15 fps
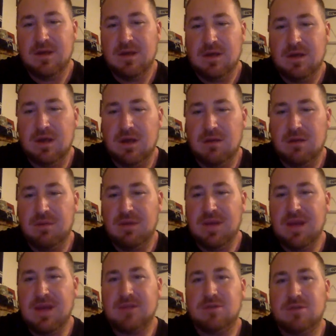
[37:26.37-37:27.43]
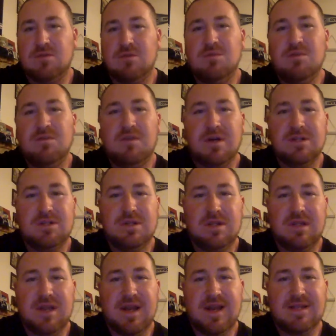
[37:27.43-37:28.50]
But yeah, so we'll move on to
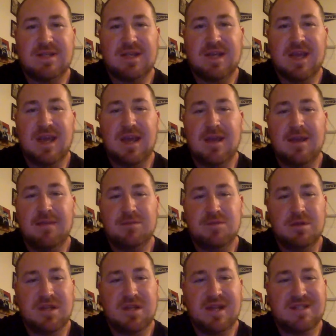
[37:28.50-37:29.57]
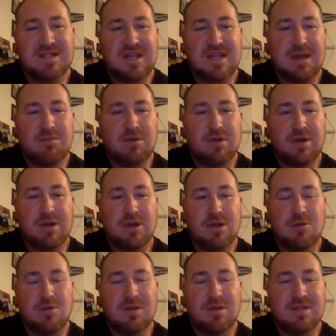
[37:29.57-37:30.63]
the next game. So the next game we're gonna go
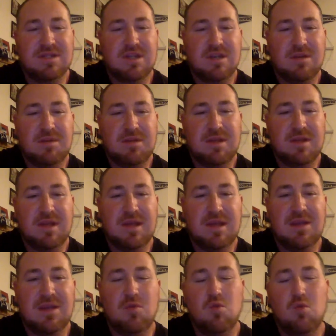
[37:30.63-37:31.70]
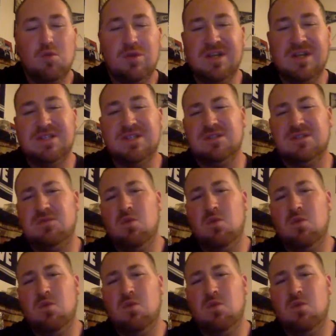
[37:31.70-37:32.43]
with is gonna be this is